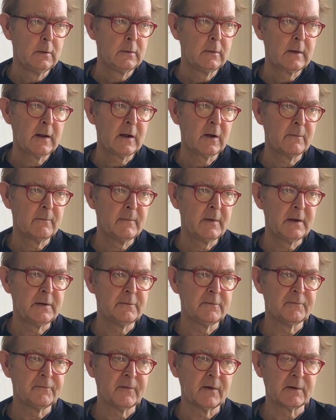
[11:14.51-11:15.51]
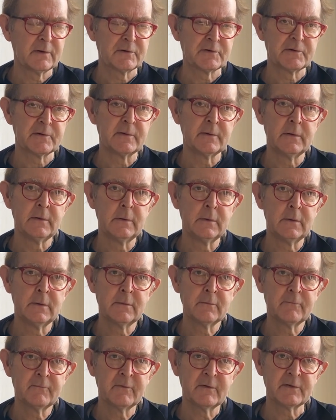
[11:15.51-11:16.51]
how men function,
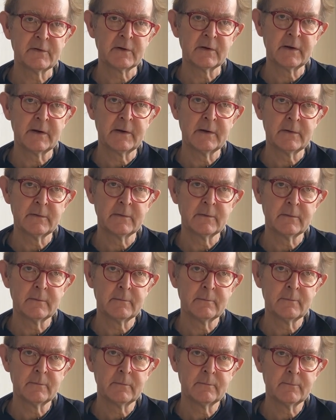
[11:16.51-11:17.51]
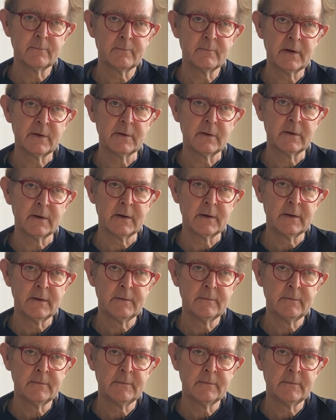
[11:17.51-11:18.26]
physically and mentally.